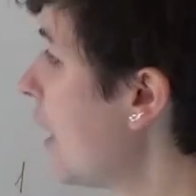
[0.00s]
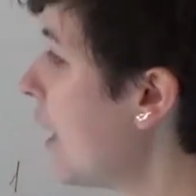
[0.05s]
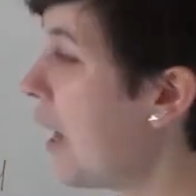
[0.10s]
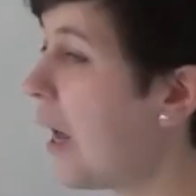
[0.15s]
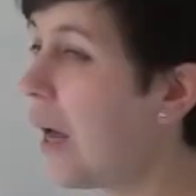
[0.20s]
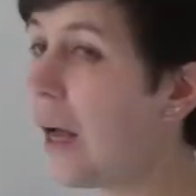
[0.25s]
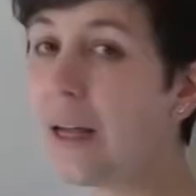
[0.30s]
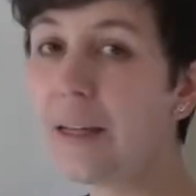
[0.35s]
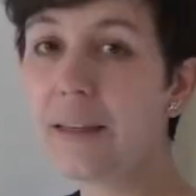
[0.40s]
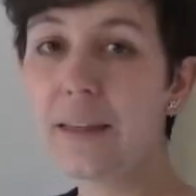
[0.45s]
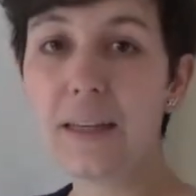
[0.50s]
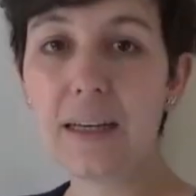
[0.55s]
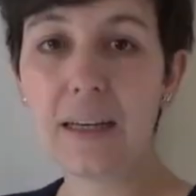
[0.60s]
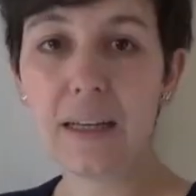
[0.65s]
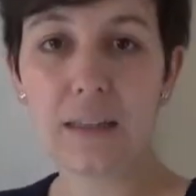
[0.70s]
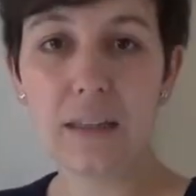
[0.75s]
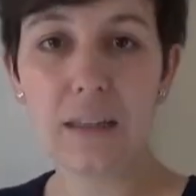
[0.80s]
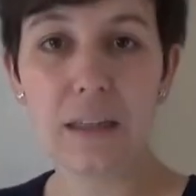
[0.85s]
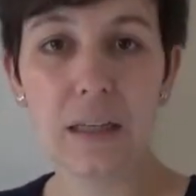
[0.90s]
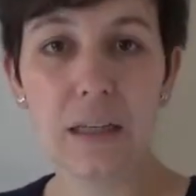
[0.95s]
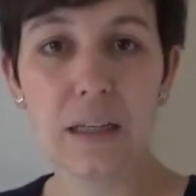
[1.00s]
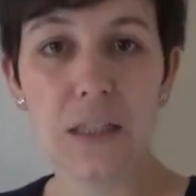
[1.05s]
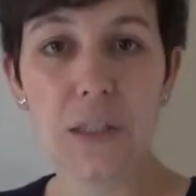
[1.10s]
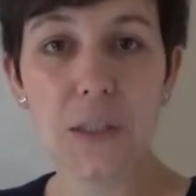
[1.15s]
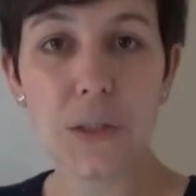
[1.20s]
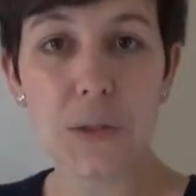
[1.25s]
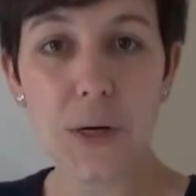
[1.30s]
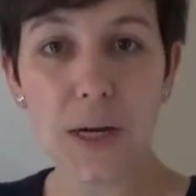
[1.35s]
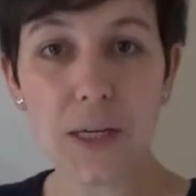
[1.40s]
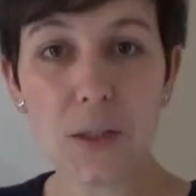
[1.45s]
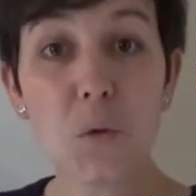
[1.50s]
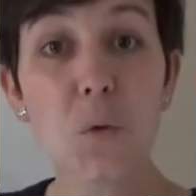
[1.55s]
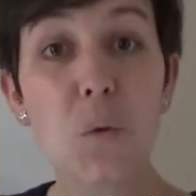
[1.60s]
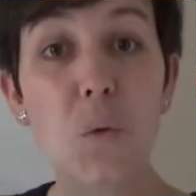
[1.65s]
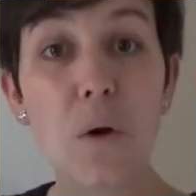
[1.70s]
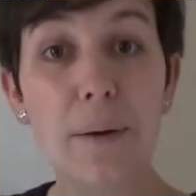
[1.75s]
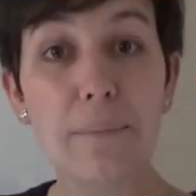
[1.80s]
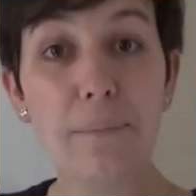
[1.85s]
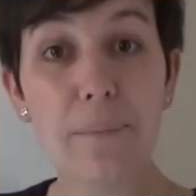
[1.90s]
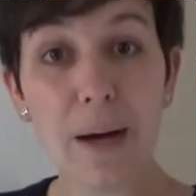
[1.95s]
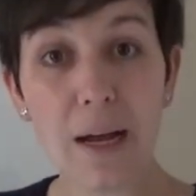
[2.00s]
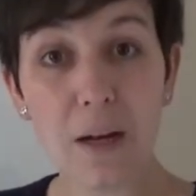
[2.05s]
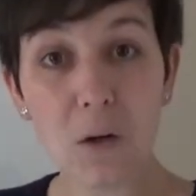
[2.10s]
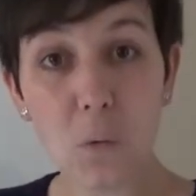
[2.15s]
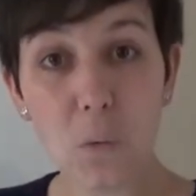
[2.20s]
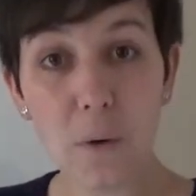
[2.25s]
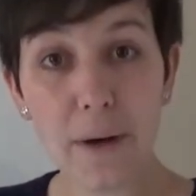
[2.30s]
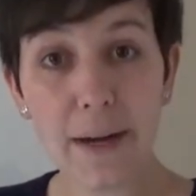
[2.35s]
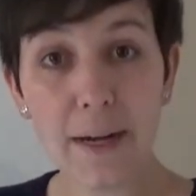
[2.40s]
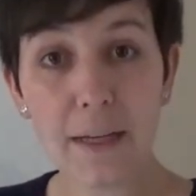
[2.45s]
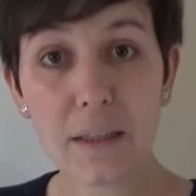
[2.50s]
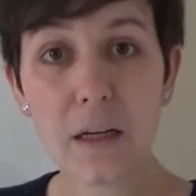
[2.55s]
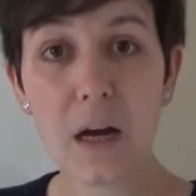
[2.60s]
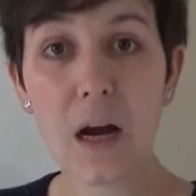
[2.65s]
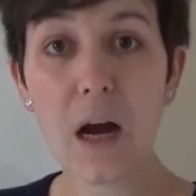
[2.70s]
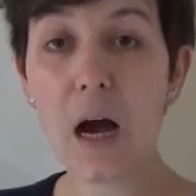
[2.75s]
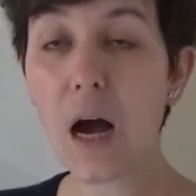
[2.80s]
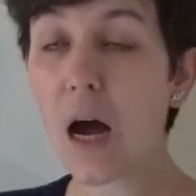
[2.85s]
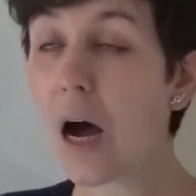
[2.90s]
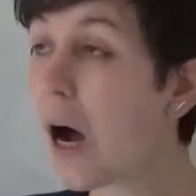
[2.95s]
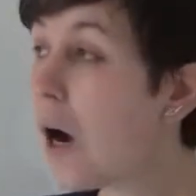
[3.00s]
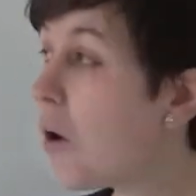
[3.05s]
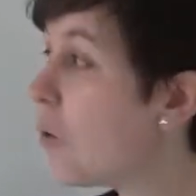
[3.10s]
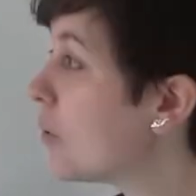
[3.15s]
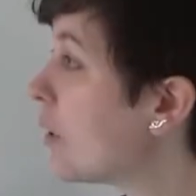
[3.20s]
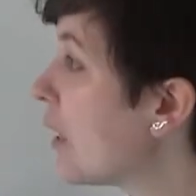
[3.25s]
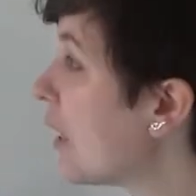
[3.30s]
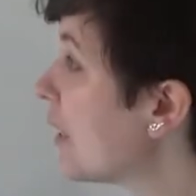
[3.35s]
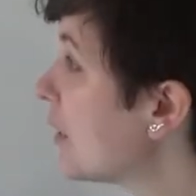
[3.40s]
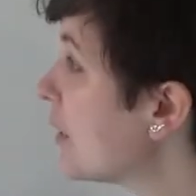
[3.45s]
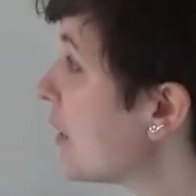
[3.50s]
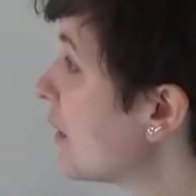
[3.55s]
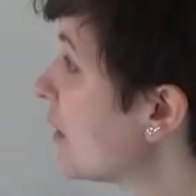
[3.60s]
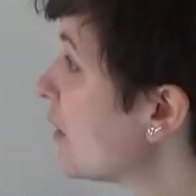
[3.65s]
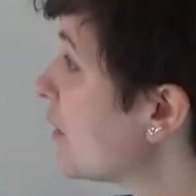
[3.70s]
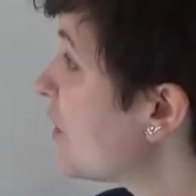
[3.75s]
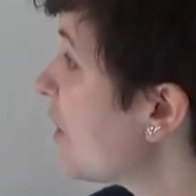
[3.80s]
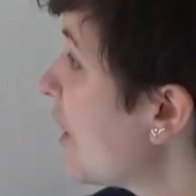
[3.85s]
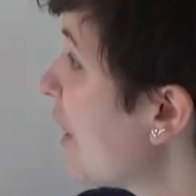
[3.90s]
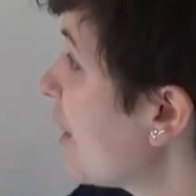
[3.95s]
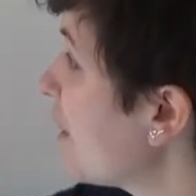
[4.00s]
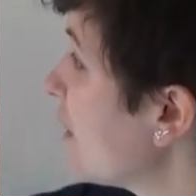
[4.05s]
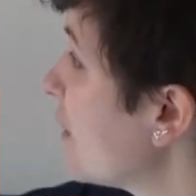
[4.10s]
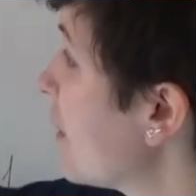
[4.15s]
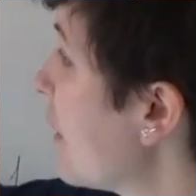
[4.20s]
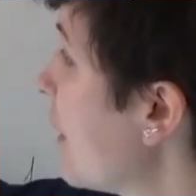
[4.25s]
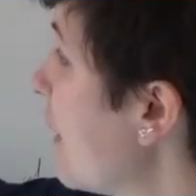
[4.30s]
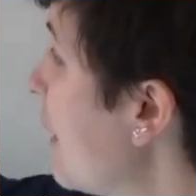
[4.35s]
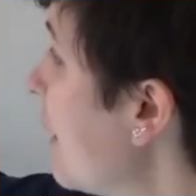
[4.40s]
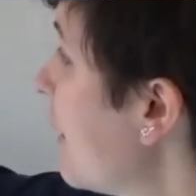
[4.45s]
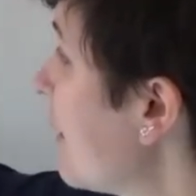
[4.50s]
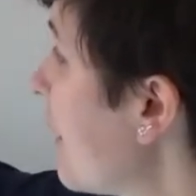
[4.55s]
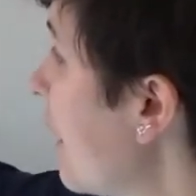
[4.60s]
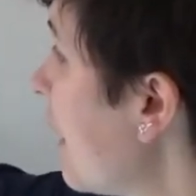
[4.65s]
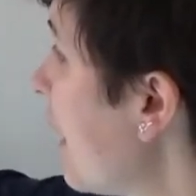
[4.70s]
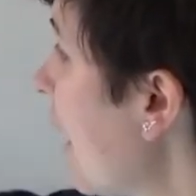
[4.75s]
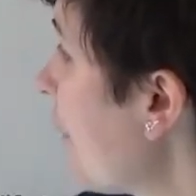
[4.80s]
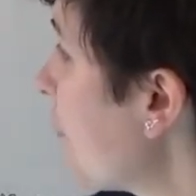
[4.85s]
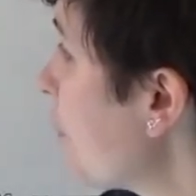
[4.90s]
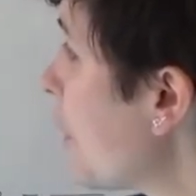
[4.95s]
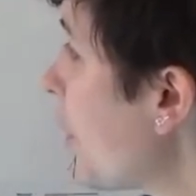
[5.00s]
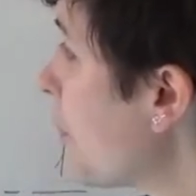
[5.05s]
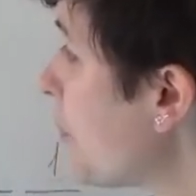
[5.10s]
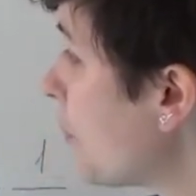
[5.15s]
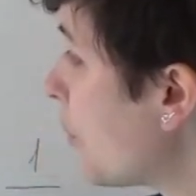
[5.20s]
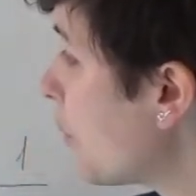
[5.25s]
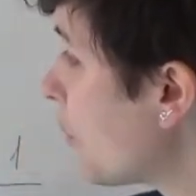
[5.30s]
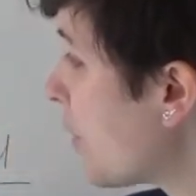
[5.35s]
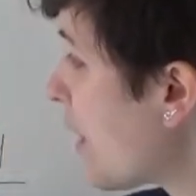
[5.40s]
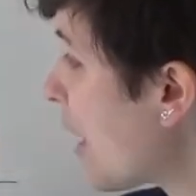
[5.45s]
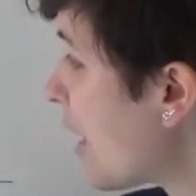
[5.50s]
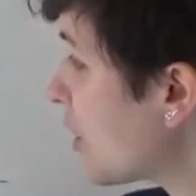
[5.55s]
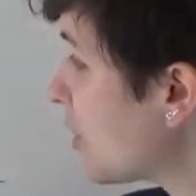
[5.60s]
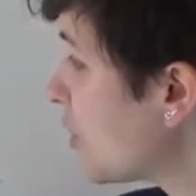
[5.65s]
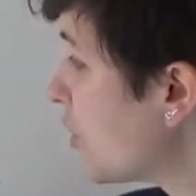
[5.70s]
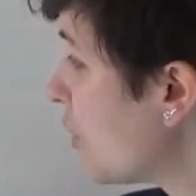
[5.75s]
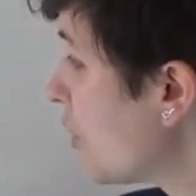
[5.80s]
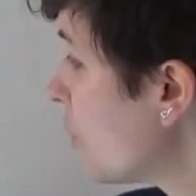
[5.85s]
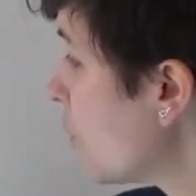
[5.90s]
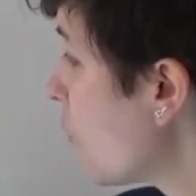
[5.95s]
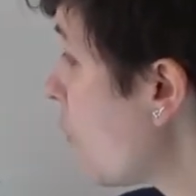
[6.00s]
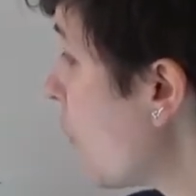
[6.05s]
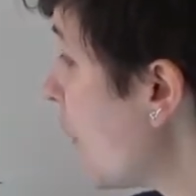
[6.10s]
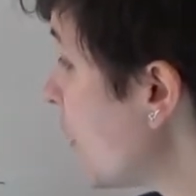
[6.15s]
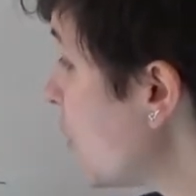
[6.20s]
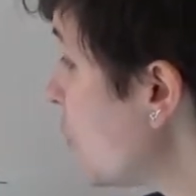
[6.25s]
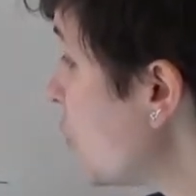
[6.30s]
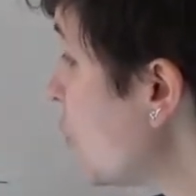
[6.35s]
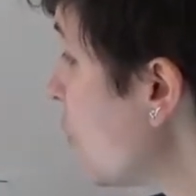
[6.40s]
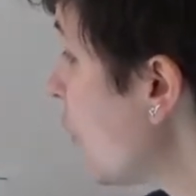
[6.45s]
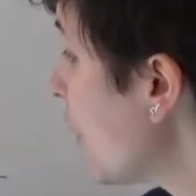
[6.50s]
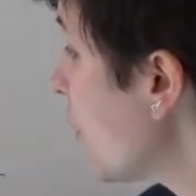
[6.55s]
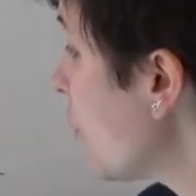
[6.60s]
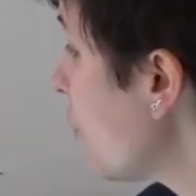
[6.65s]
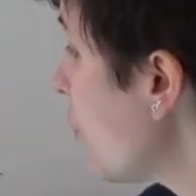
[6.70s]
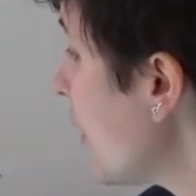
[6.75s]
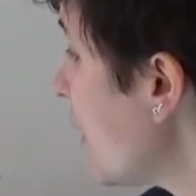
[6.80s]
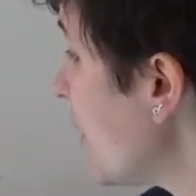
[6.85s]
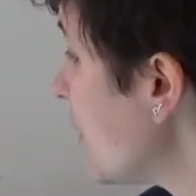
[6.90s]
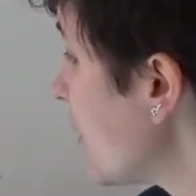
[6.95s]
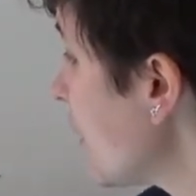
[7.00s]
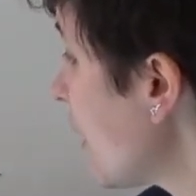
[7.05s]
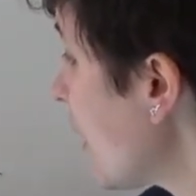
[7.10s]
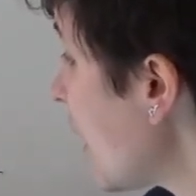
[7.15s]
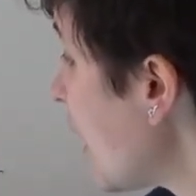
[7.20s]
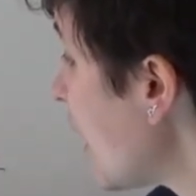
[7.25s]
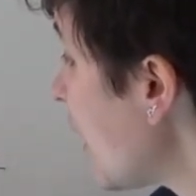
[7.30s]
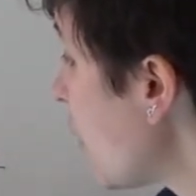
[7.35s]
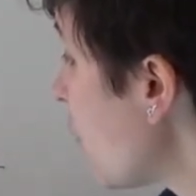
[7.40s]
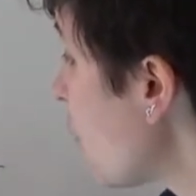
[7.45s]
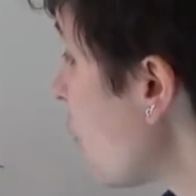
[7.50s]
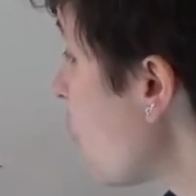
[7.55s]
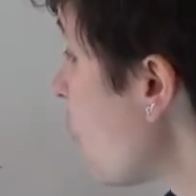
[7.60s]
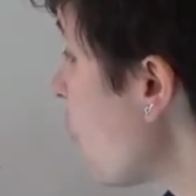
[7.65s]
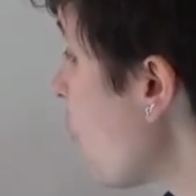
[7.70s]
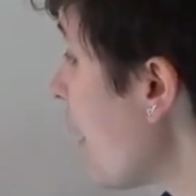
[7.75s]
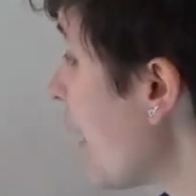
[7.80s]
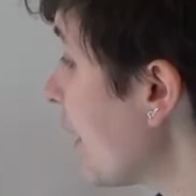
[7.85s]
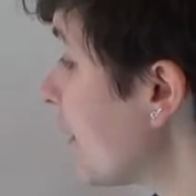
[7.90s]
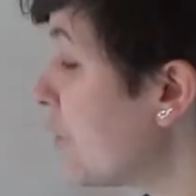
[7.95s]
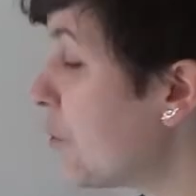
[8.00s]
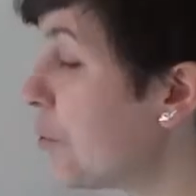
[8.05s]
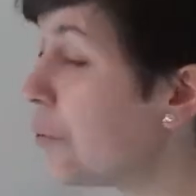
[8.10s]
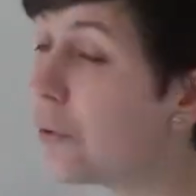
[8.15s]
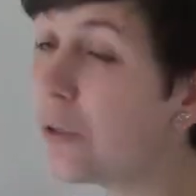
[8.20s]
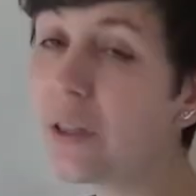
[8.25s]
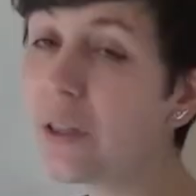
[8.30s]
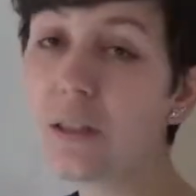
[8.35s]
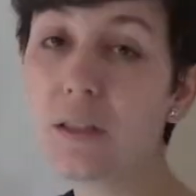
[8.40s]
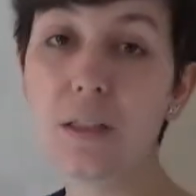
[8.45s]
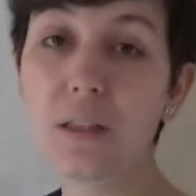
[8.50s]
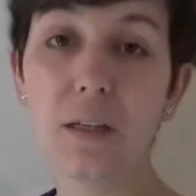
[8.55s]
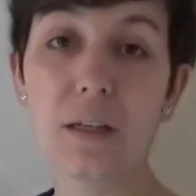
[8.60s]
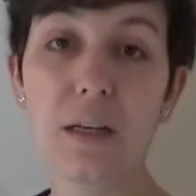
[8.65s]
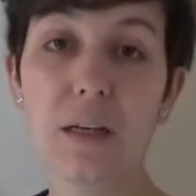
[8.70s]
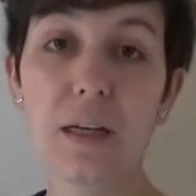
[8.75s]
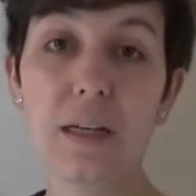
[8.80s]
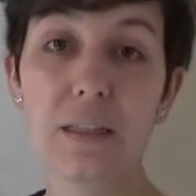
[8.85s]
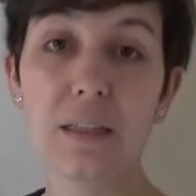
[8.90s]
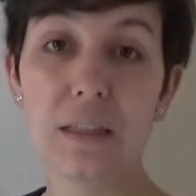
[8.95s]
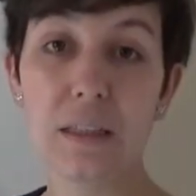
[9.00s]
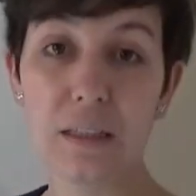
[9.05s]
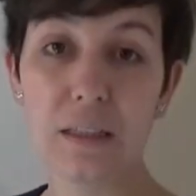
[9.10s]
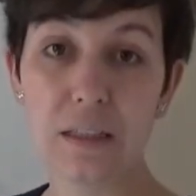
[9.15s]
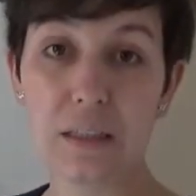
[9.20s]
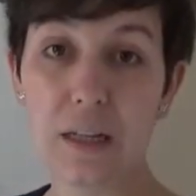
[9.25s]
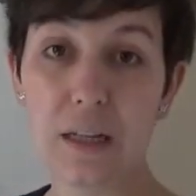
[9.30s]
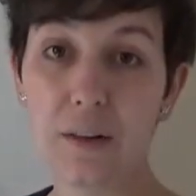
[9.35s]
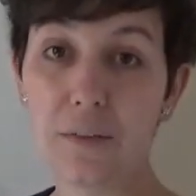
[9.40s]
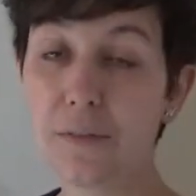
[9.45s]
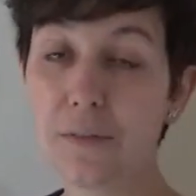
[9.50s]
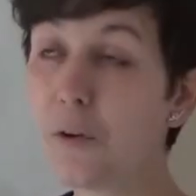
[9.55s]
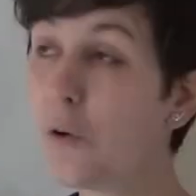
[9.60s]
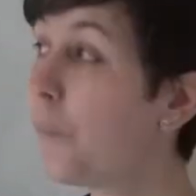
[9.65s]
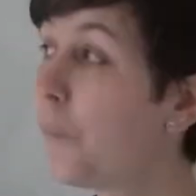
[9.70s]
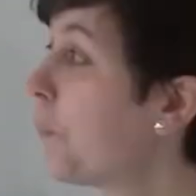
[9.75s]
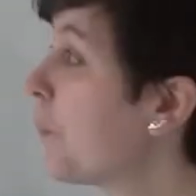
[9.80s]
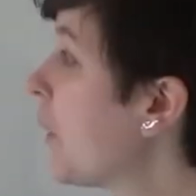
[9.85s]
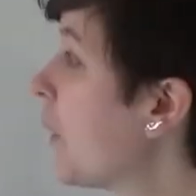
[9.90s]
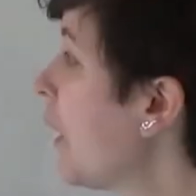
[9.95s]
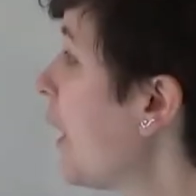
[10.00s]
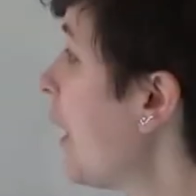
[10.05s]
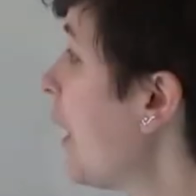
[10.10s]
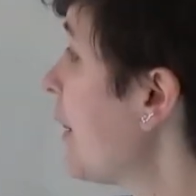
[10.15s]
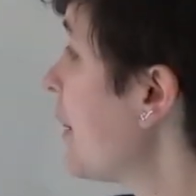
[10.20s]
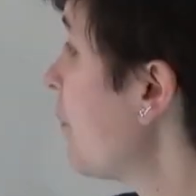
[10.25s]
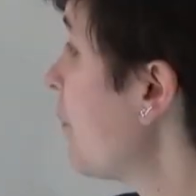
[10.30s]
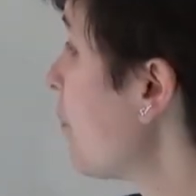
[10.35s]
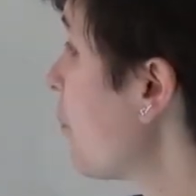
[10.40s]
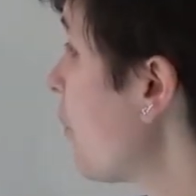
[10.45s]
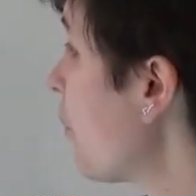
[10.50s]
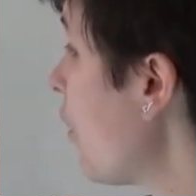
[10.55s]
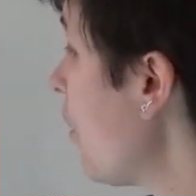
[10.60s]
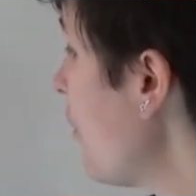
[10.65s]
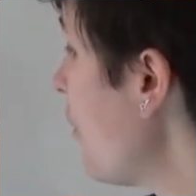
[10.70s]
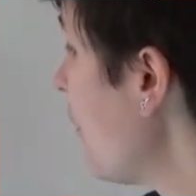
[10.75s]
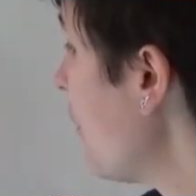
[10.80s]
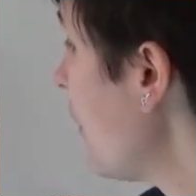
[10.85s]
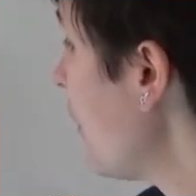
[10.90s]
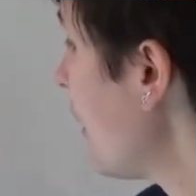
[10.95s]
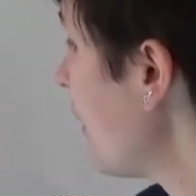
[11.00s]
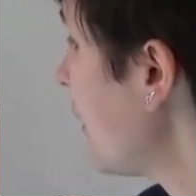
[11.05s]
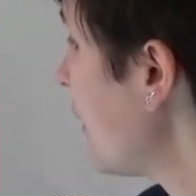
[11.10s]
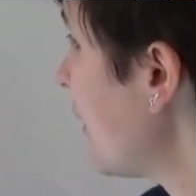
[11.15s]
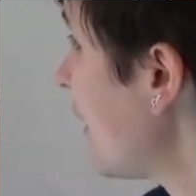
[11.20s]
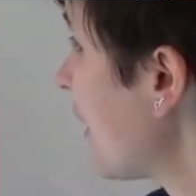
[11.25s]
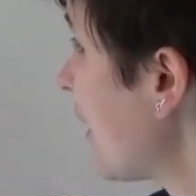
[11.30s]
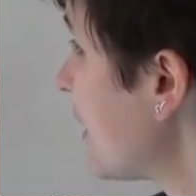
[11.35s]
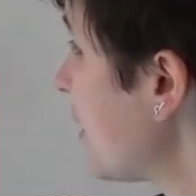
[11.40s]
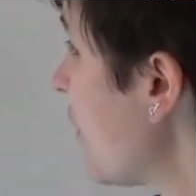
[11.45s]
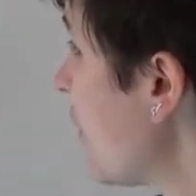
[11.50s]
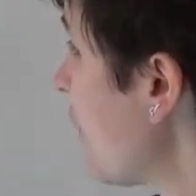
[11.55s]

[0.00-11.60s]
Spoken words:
and then try to evaluate how does it change the laptop production when you increase in 1 unit the cell phone. The problem in the case of